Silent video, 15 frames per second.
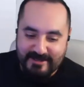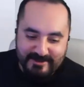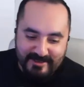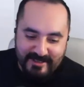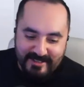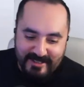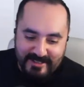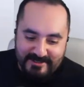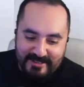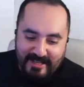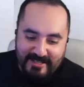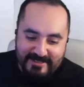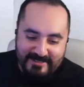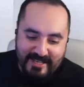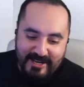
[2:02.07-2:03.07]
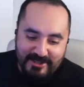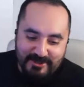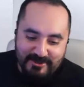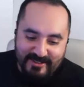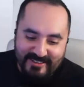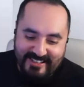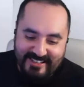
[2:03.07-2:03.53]
thing is
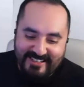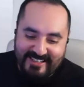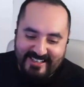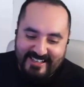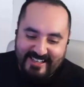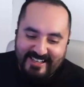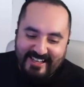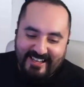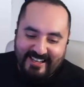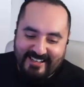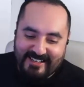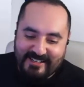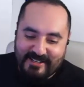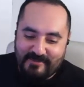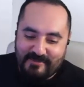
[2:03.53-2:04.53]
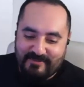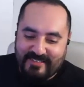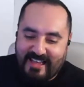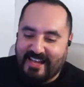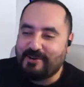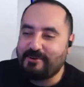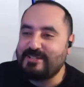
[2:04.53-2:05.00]
actually
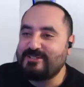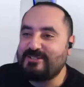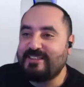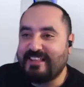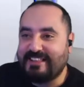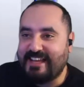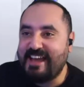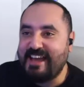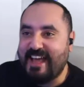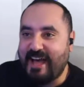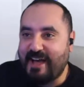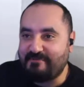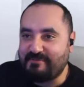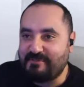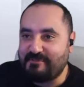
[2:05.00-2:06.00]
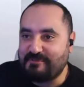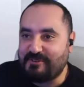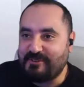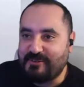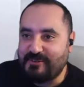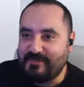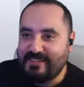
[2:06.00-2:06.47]
a question that I have
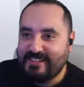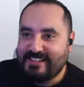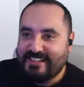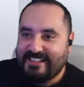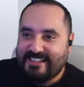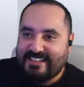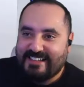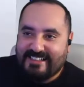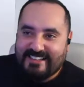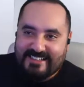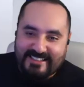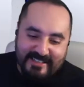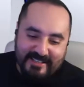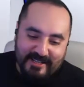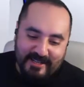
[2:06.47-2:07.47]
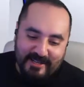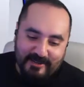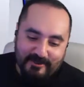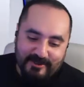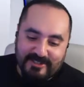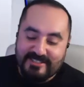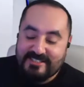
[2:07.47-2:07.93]
for you.
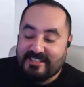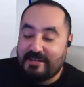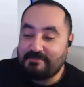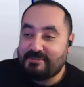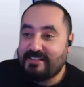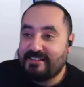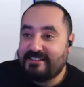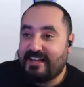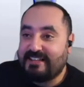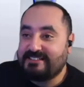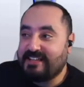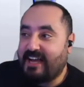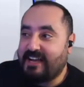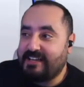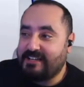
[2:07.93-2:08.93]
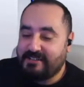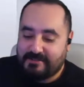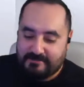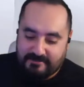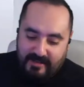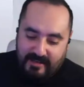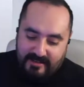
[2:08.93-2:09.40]
Which is something that
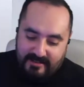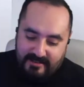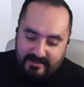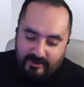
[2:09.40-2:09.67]
I